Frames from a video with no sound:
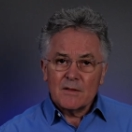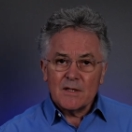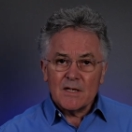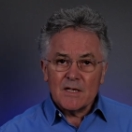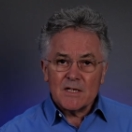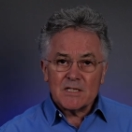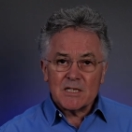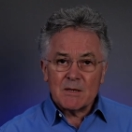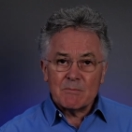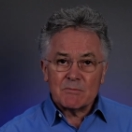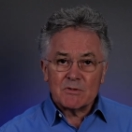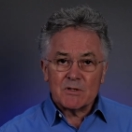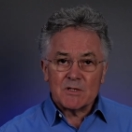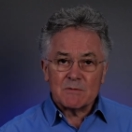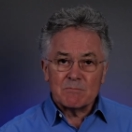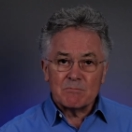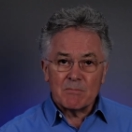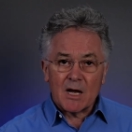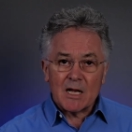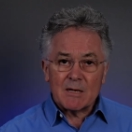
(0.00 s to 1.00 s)
These
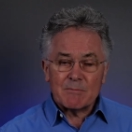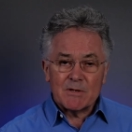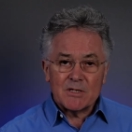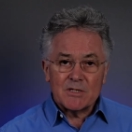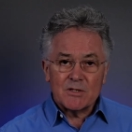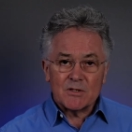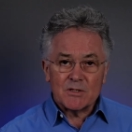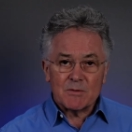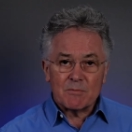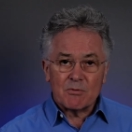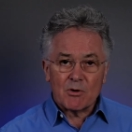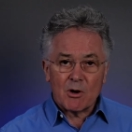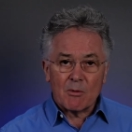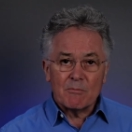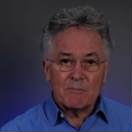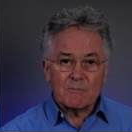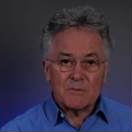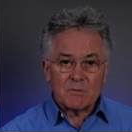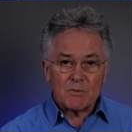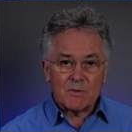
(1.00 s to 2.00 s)
symptoms might be due to
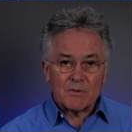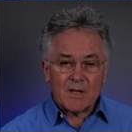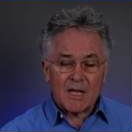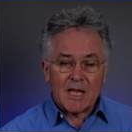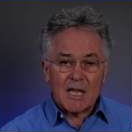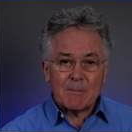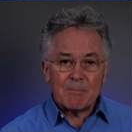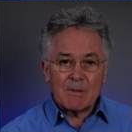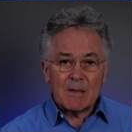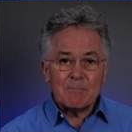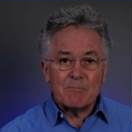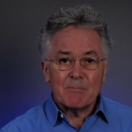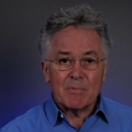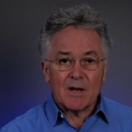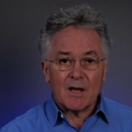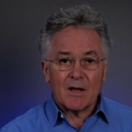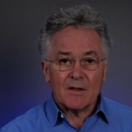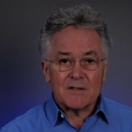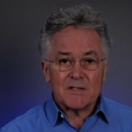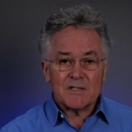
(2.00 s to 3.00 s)
problems with the hip
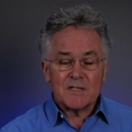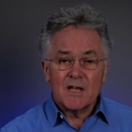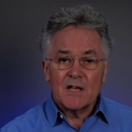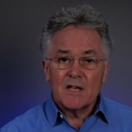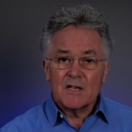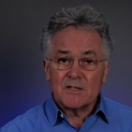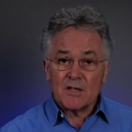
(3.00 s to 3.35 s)
implants,